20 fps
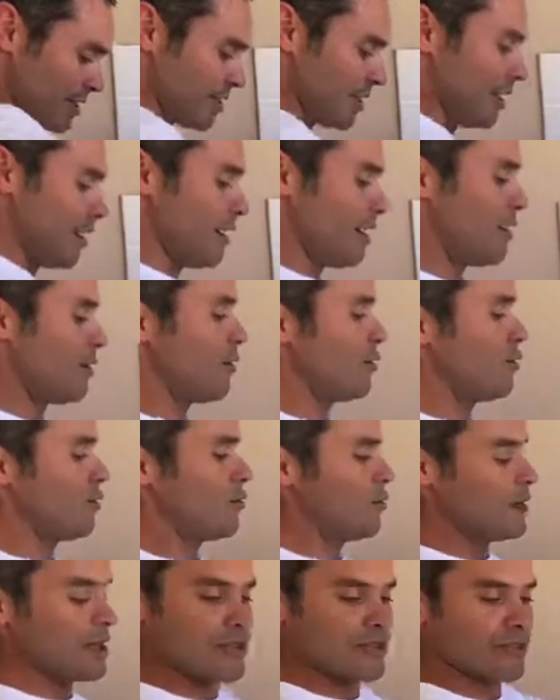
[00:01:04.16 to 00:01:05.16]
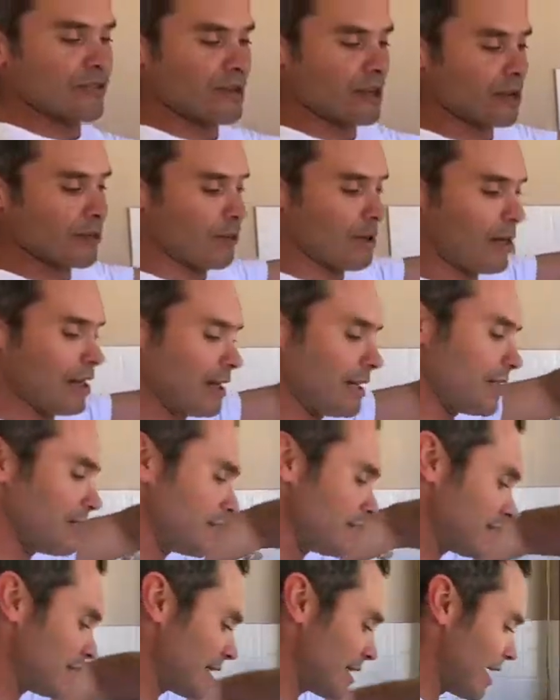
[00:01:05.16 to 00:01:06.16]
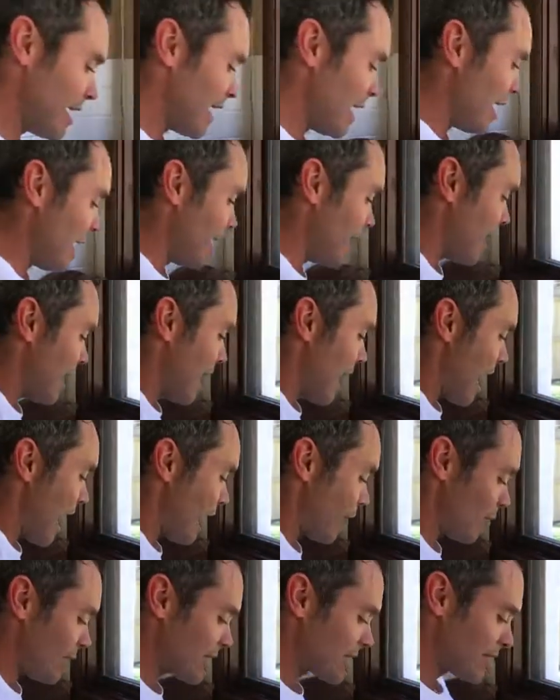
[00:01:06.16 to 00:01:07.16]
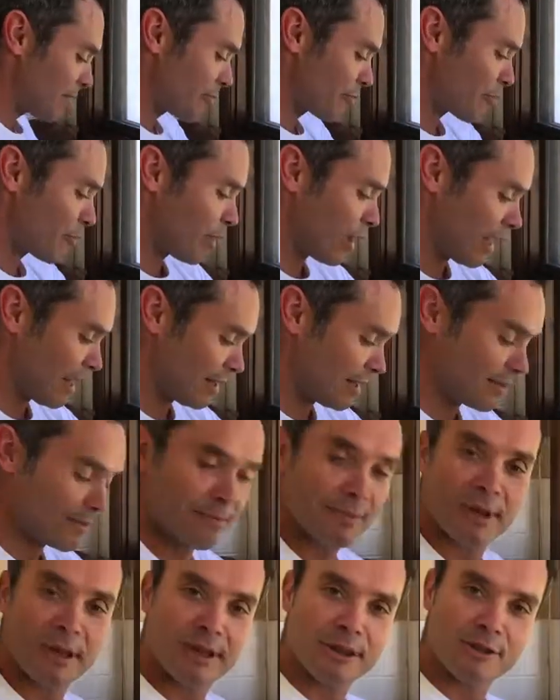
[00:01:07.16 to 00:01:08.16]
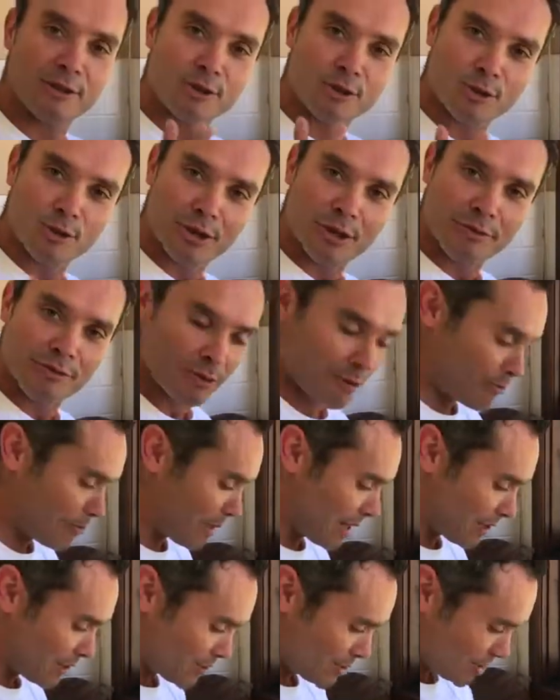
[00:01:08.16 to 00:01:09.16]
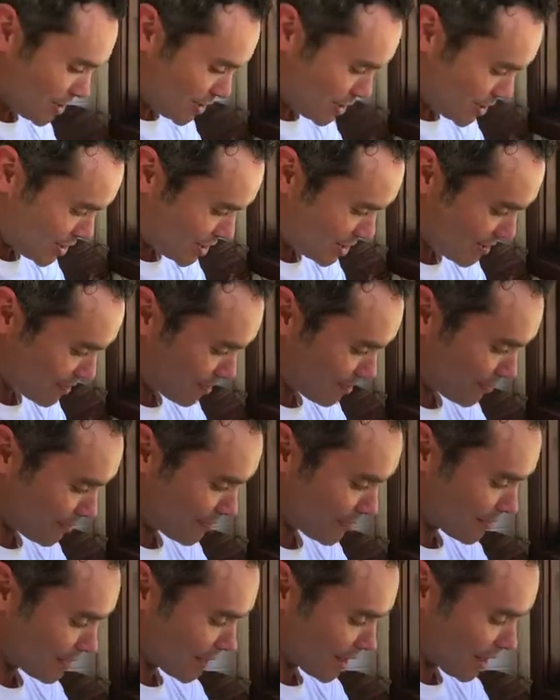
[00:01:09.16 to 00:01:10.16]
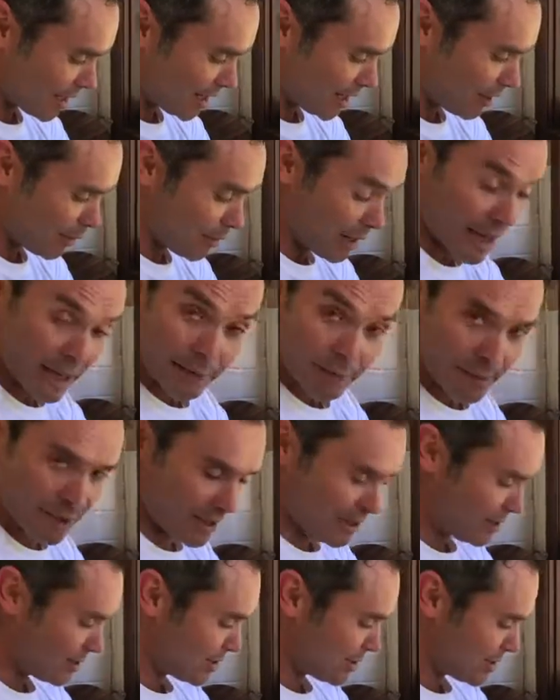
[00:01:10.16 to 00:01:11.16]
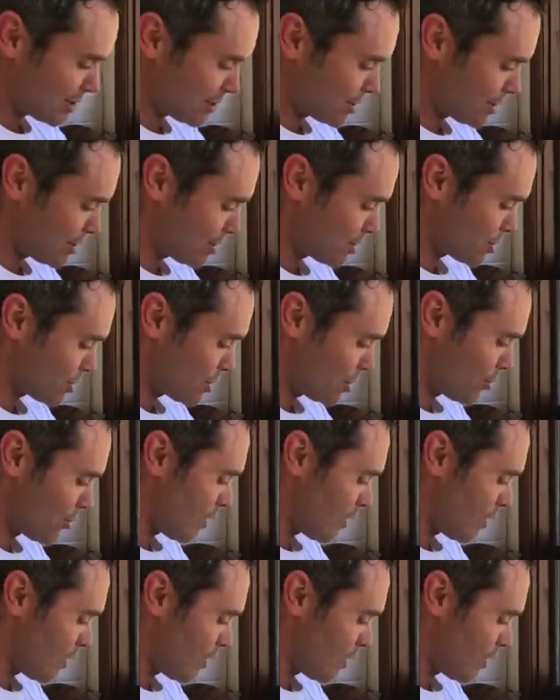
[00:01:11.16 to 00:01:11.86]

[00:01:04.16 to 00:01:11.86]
style always required. And we start frying in two different batches our eggplants. So